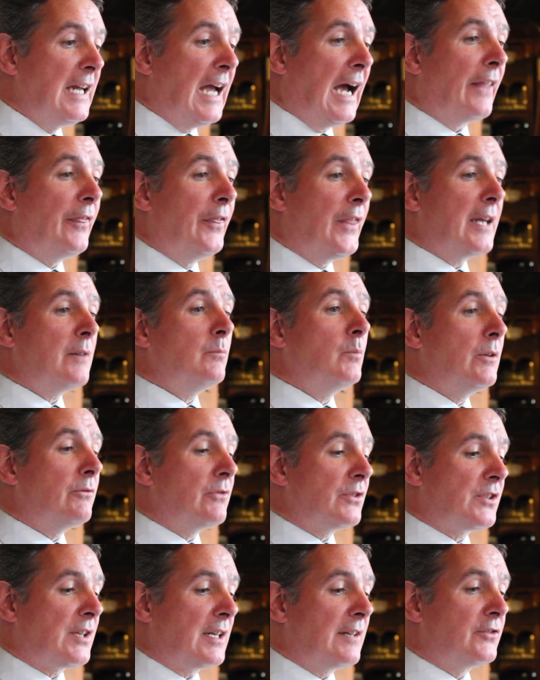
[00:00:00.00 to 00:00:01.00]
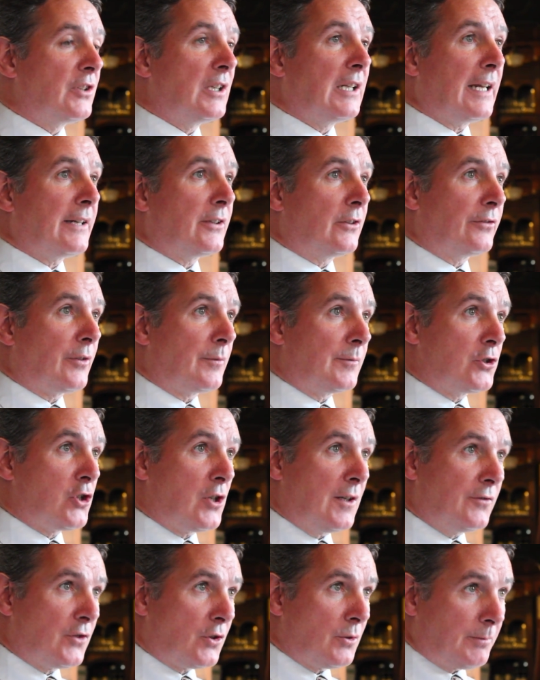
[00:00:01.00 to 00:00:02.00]
And then we received a letter from the
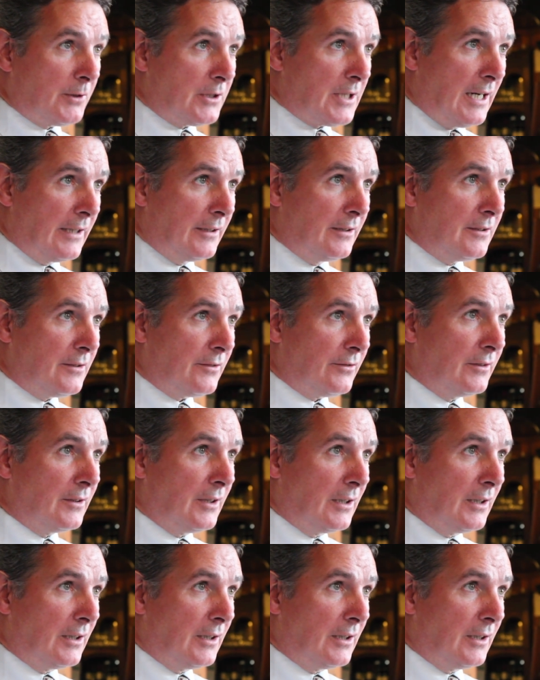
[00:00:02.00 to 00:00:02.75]
Chief Superintendent,